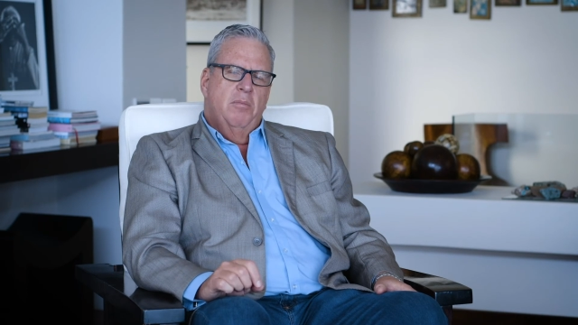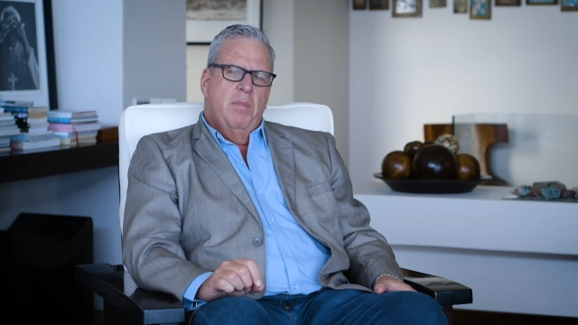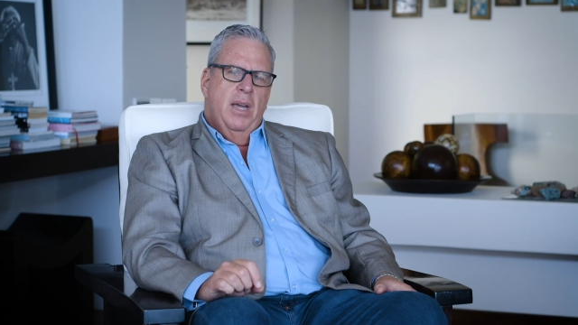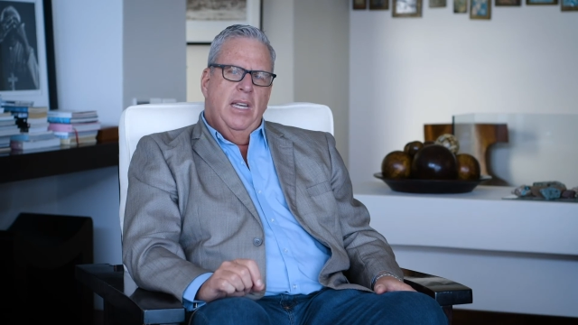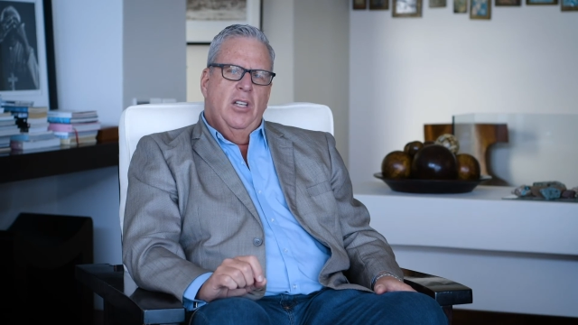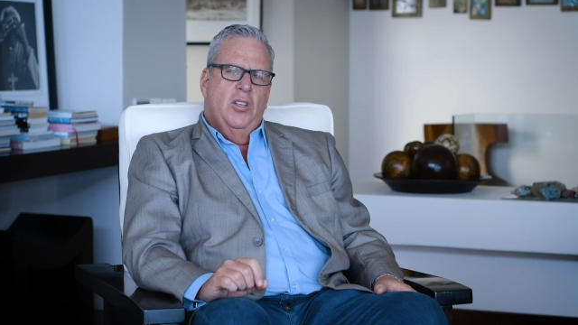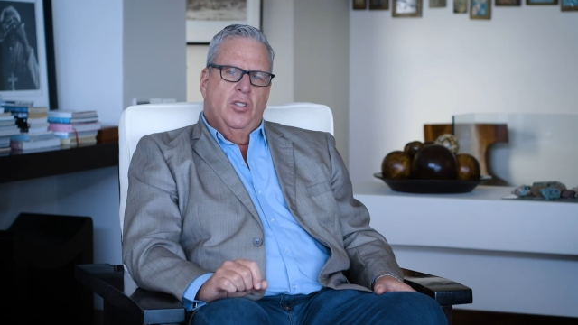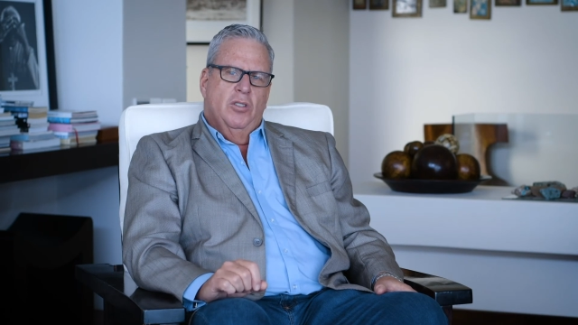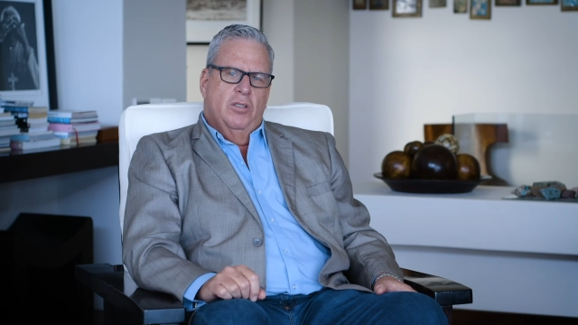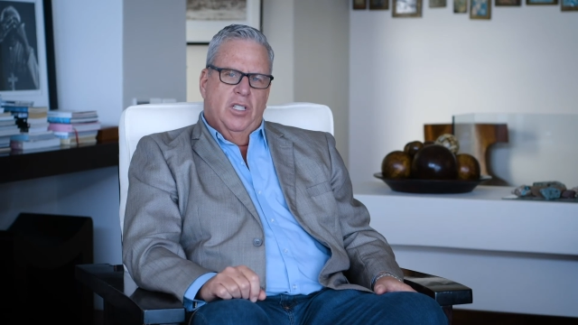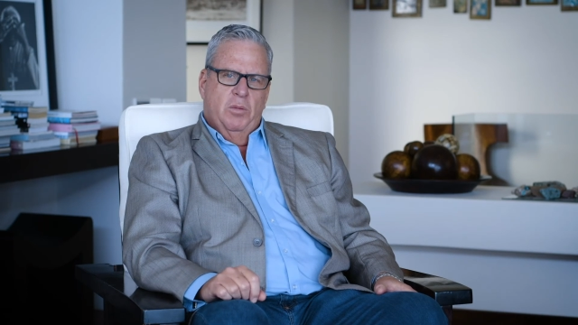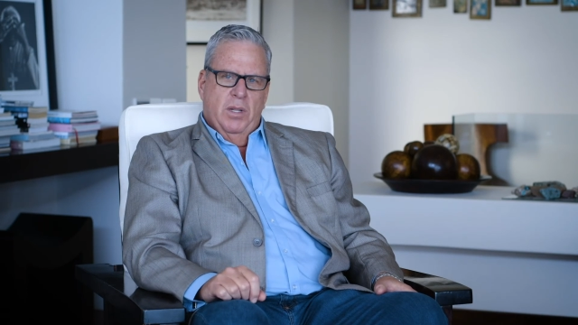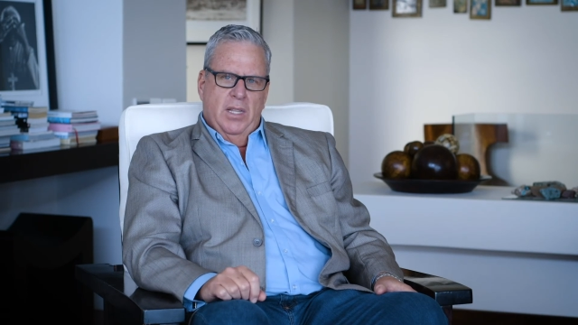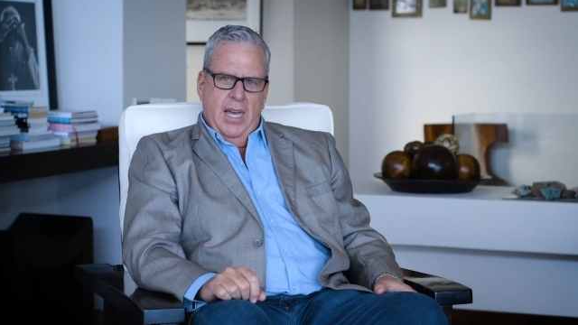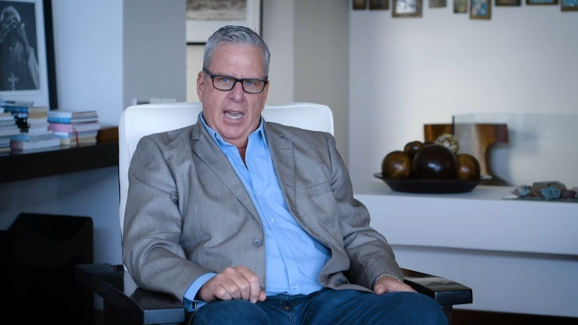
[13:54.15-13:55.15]
many
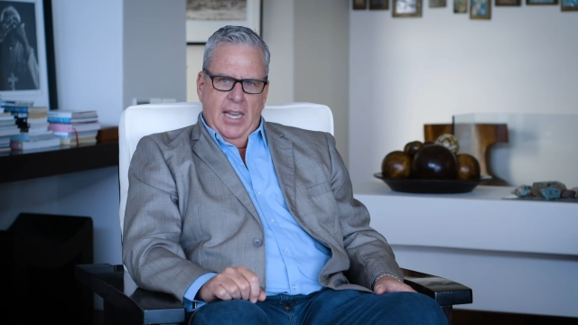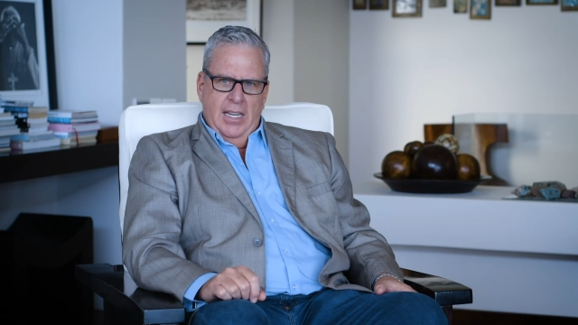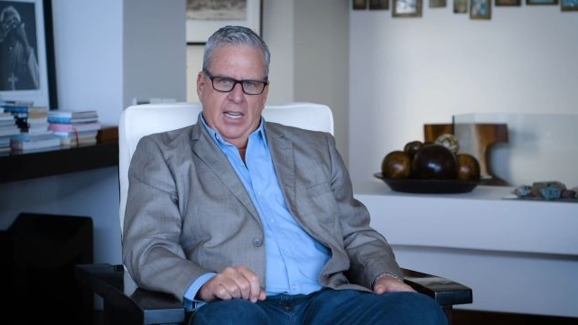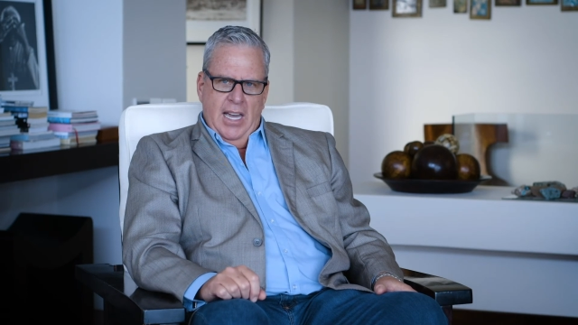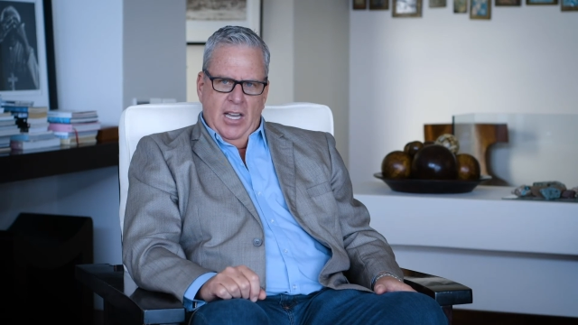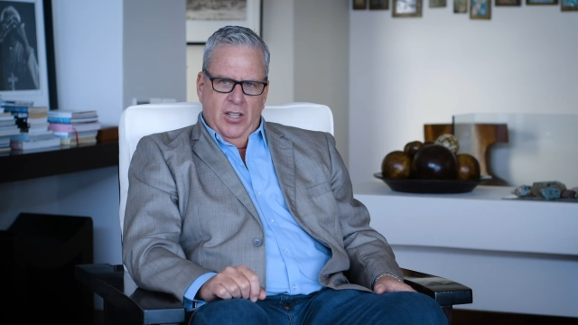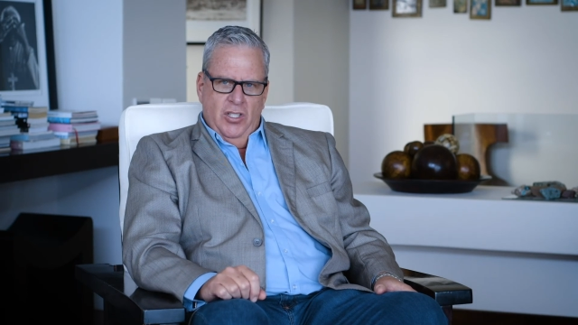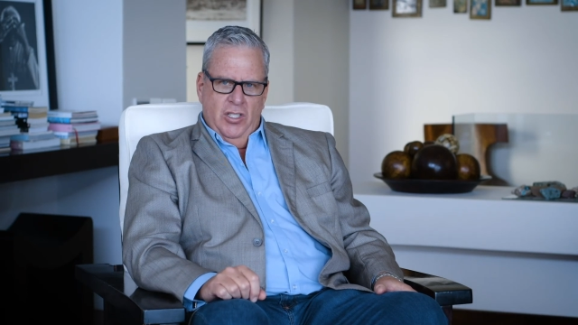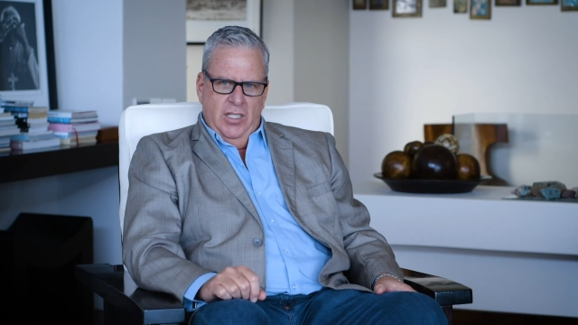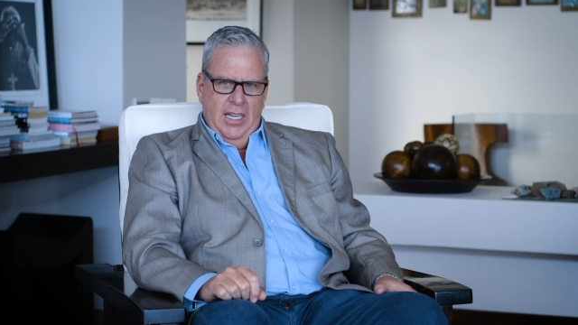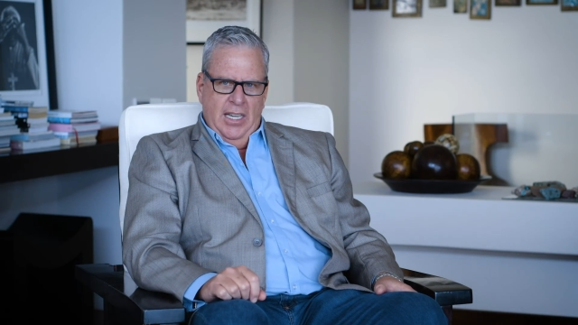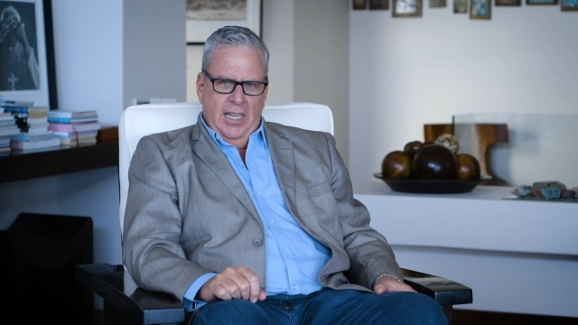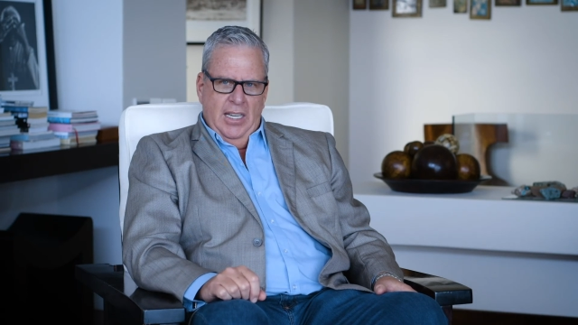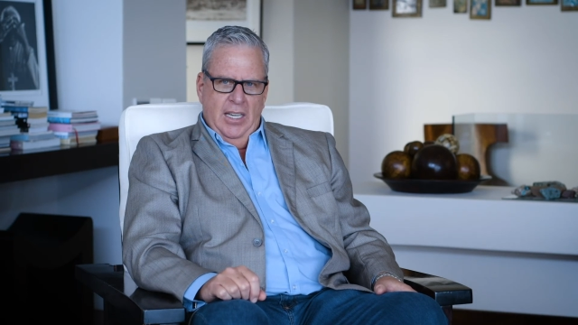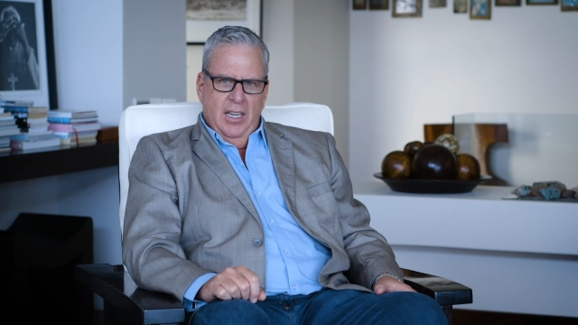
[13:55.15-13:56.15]
children with
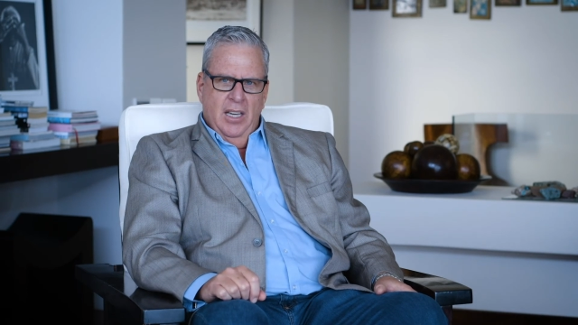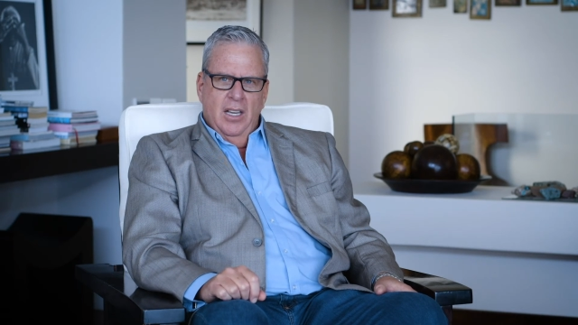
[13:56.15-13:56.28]
ADHD